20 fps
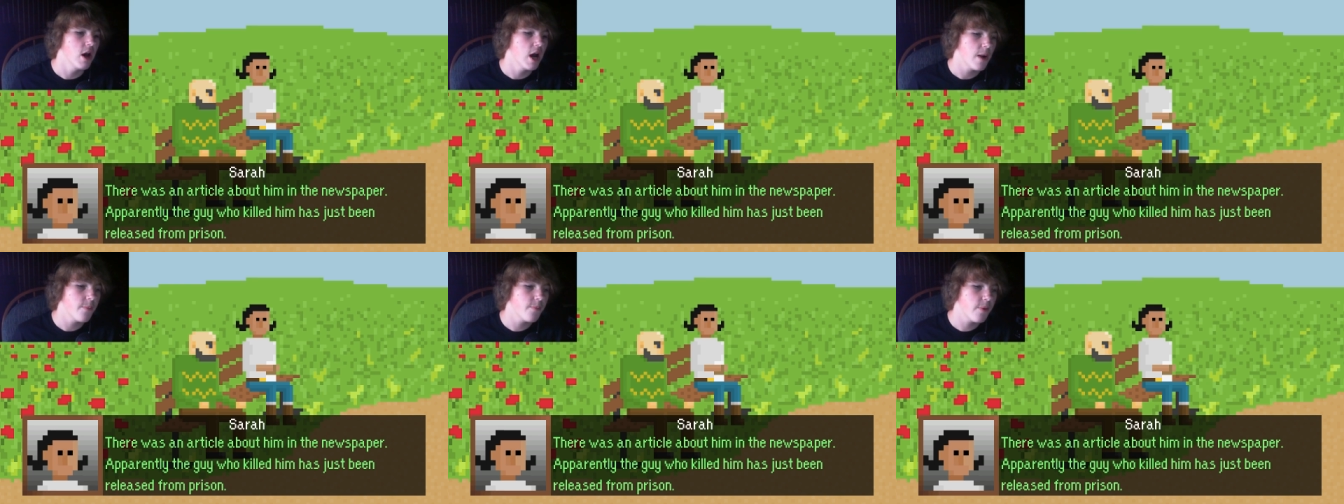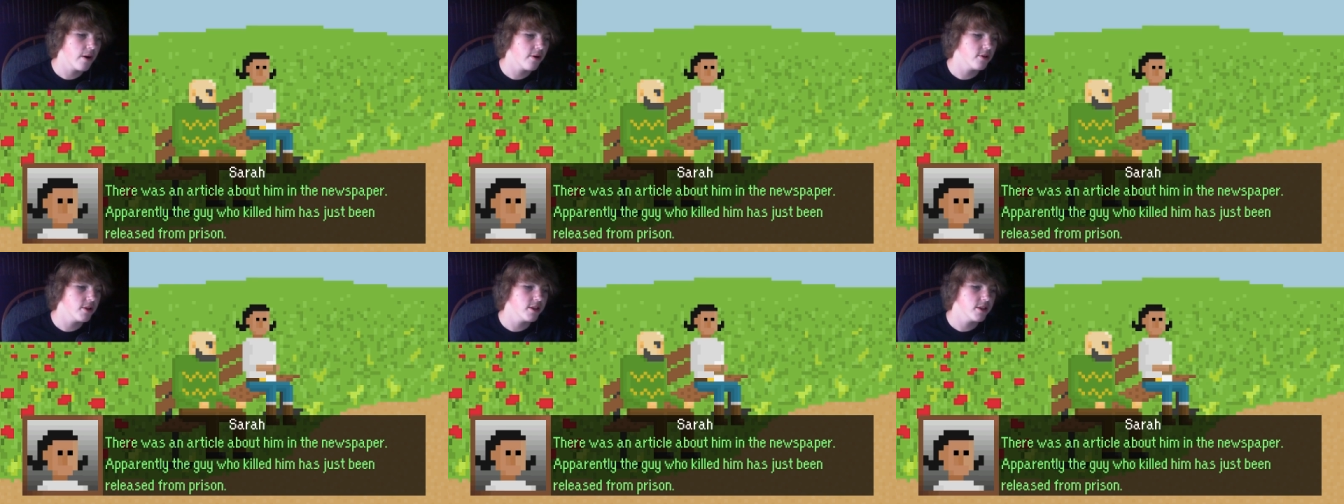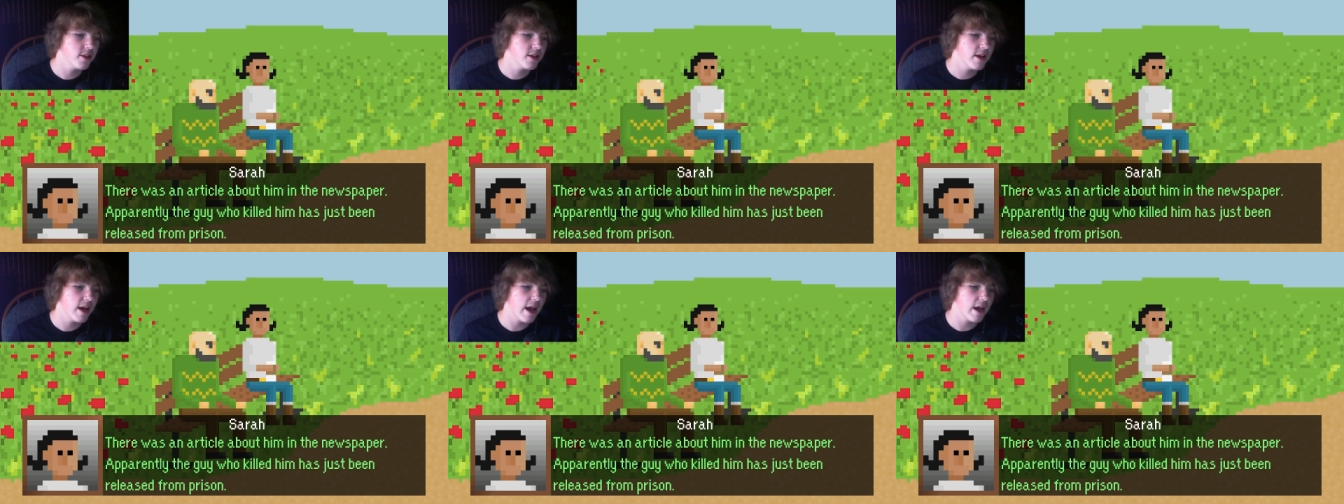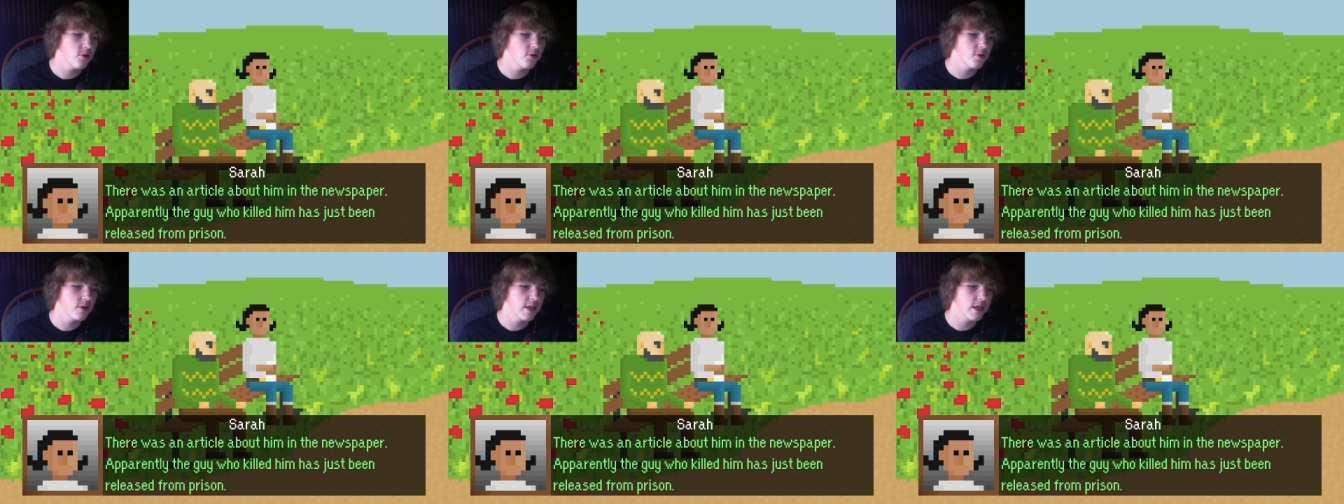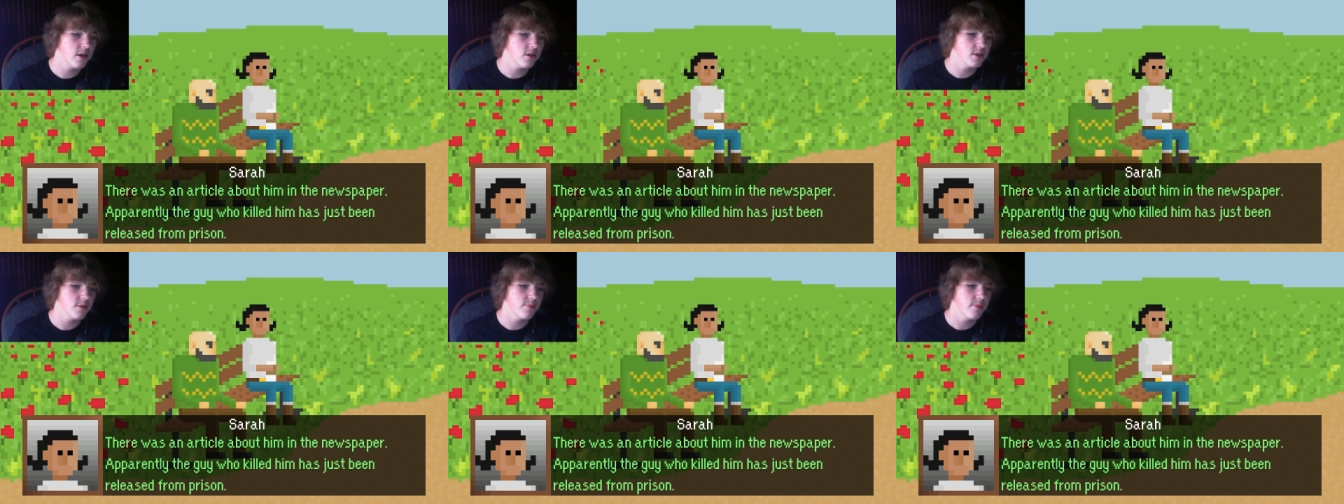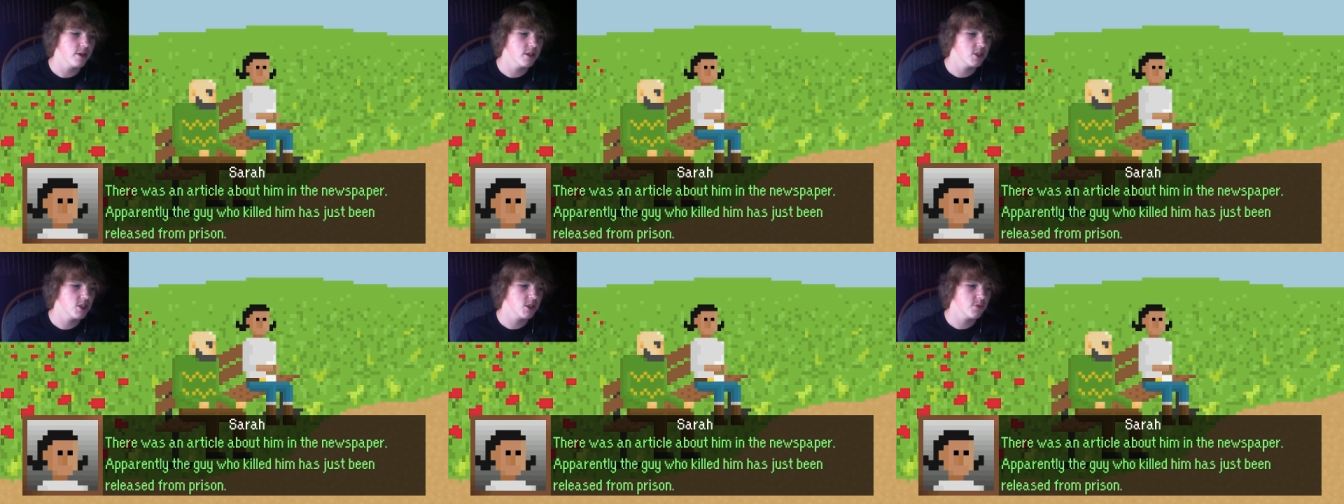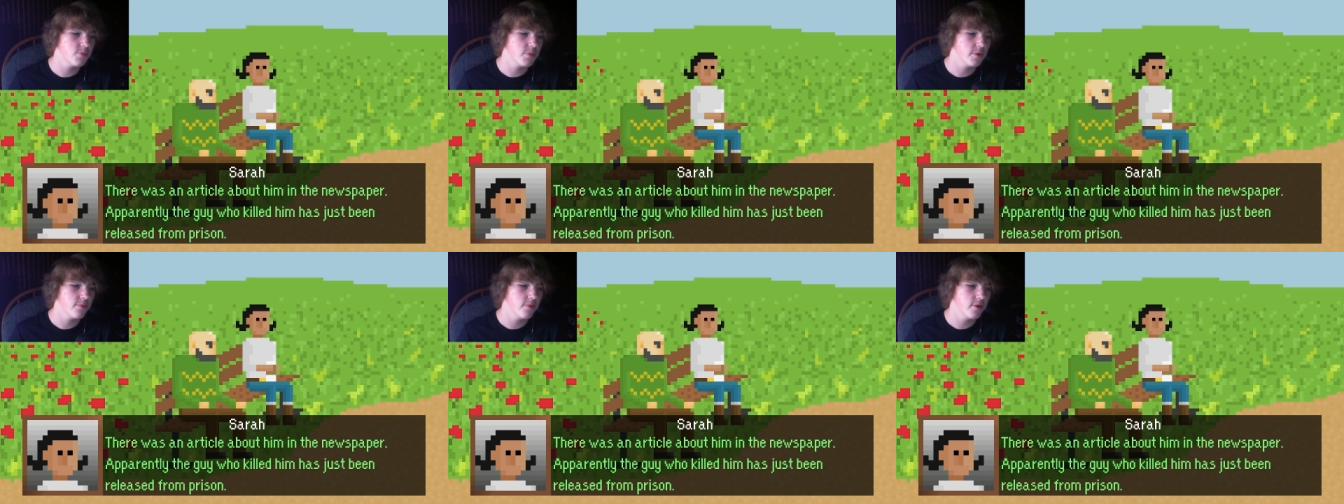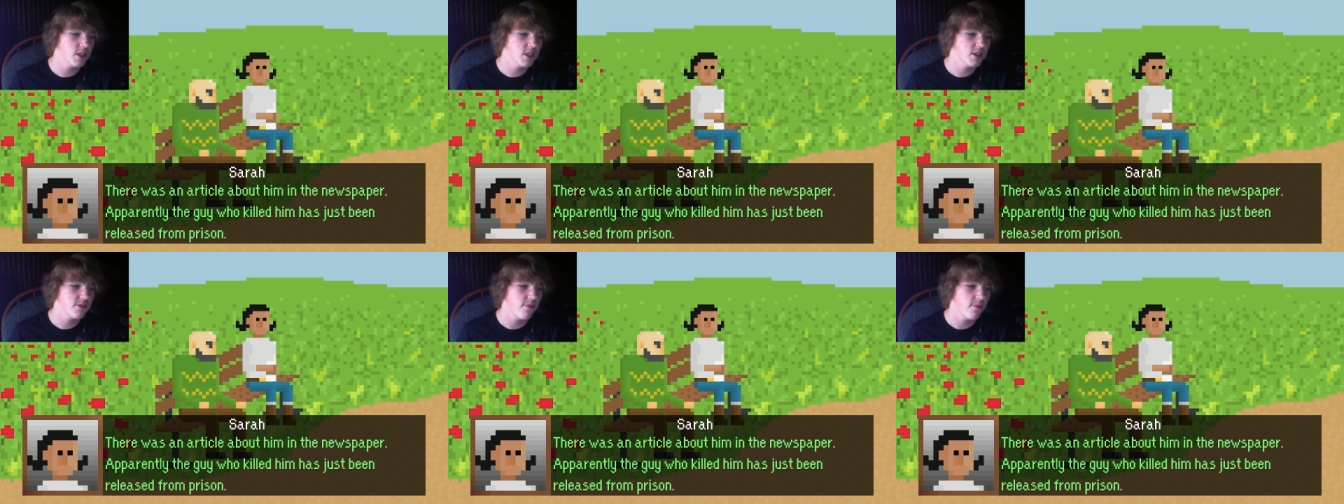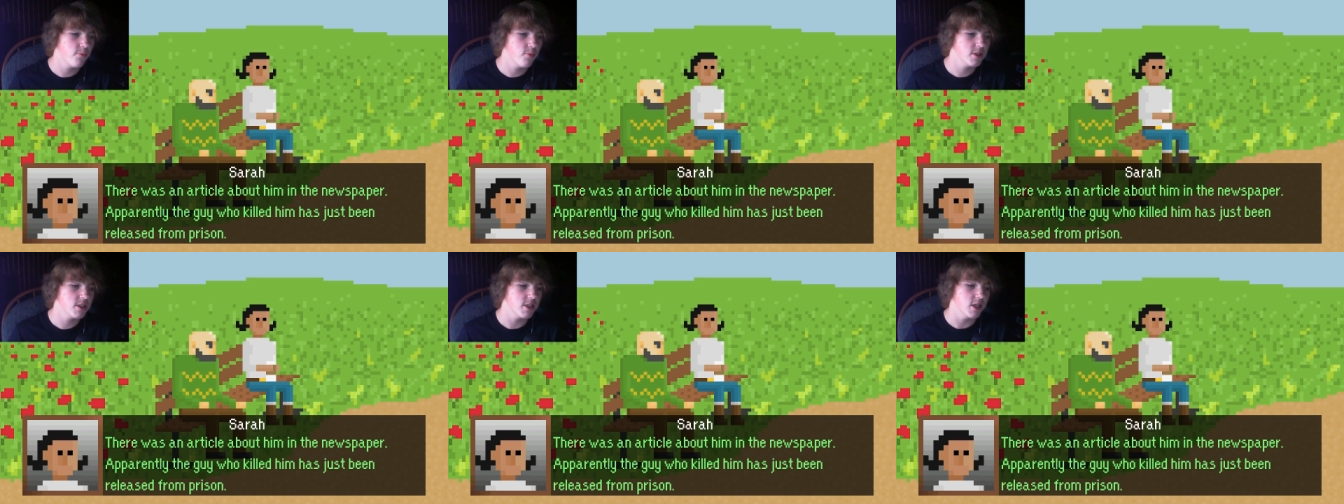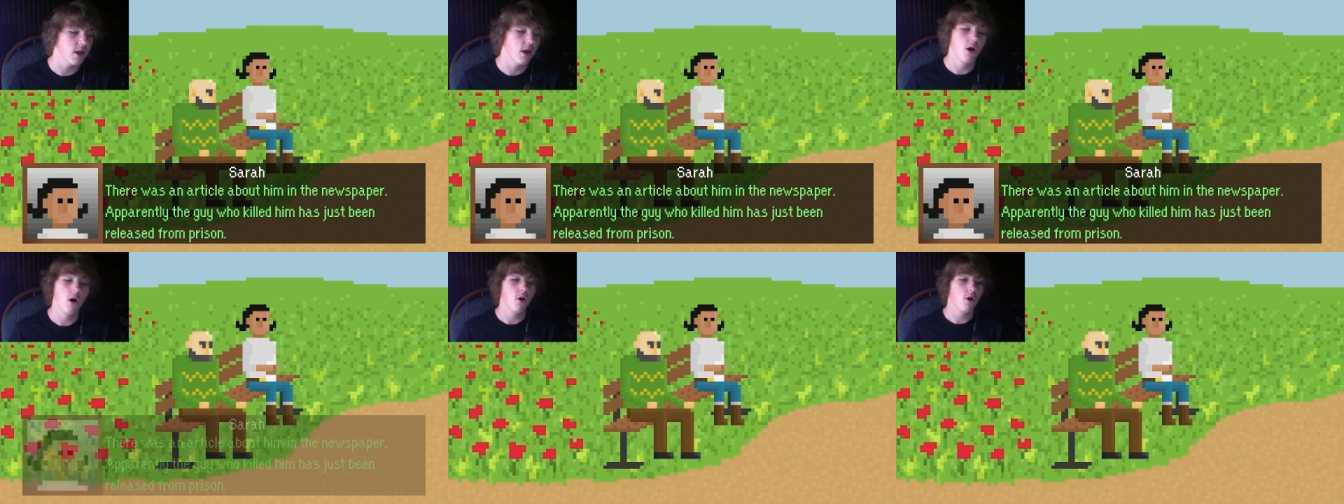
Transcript: Apparently the guy who killed him has just been released from prison.